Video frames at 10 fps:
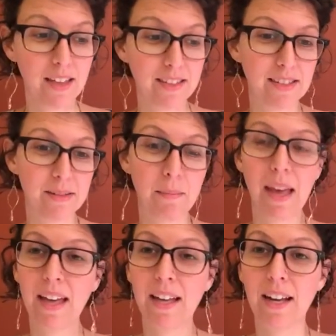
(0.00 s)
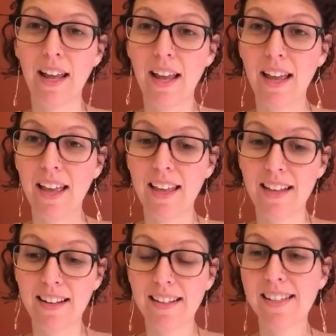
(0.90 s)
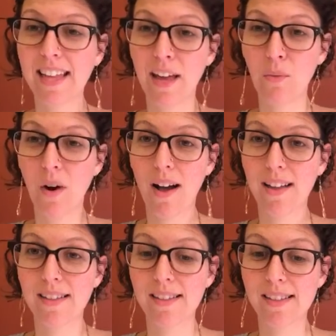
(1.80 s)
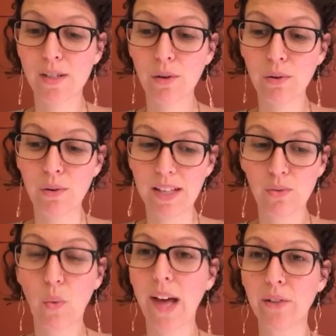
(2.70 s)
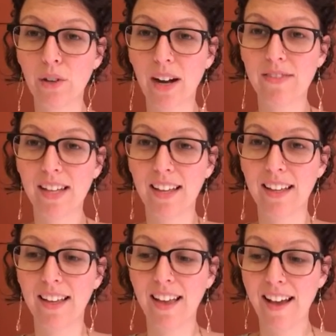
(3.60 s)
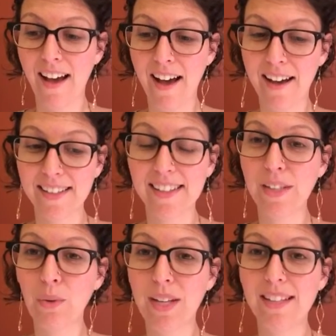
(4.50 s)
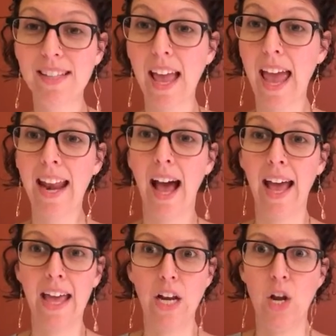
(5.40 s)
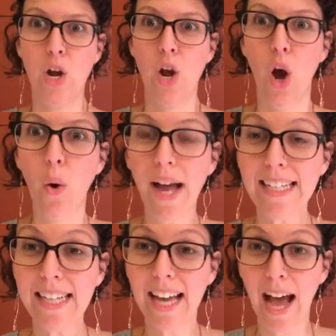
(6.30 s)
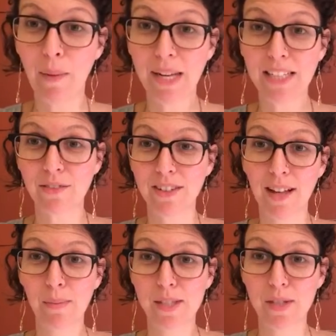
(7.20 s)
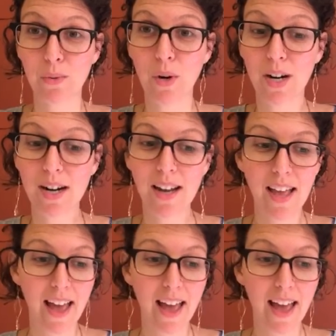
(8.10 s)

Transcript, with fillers: This is a man in the San Juans who is wildcrafting uh, seaweeds, and I had no idea how many different types there were,